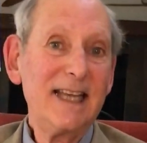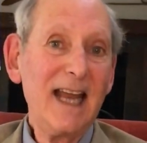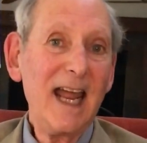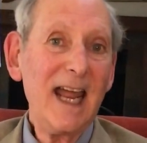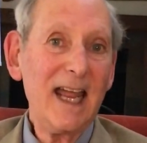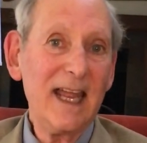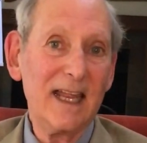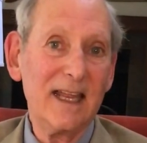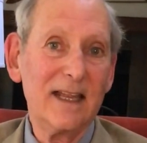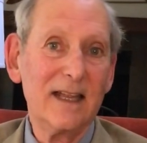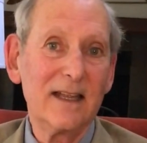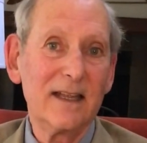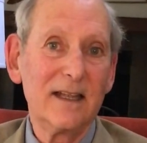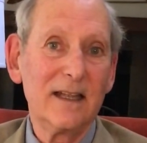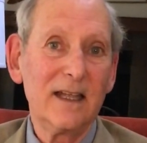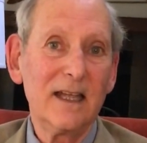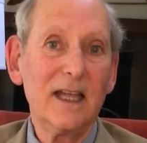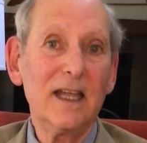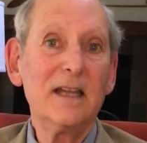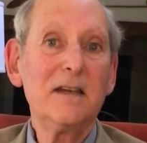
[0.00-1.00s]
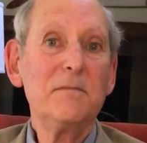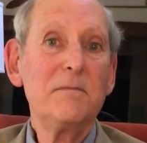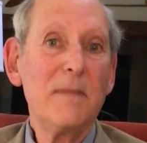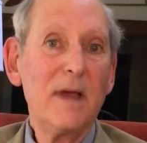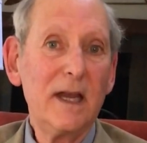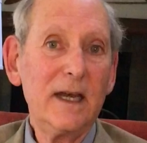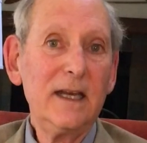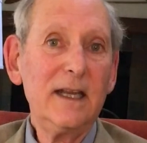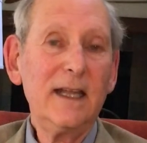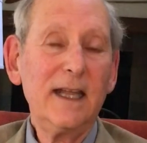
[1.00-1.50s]
day in
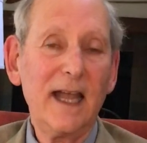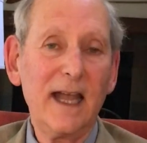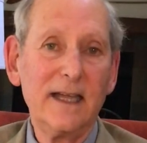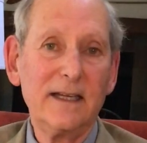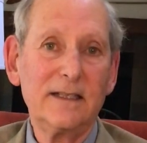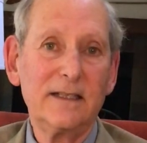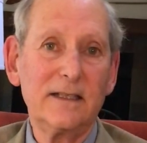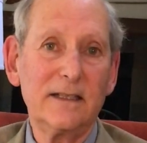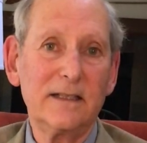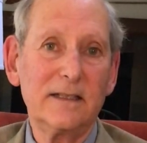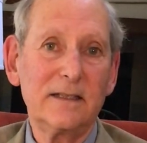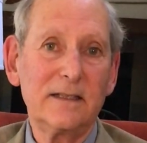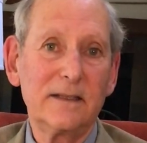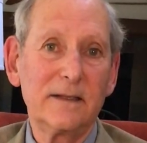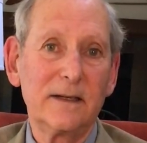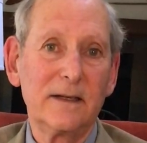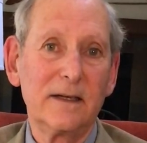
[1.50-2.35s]
many cases.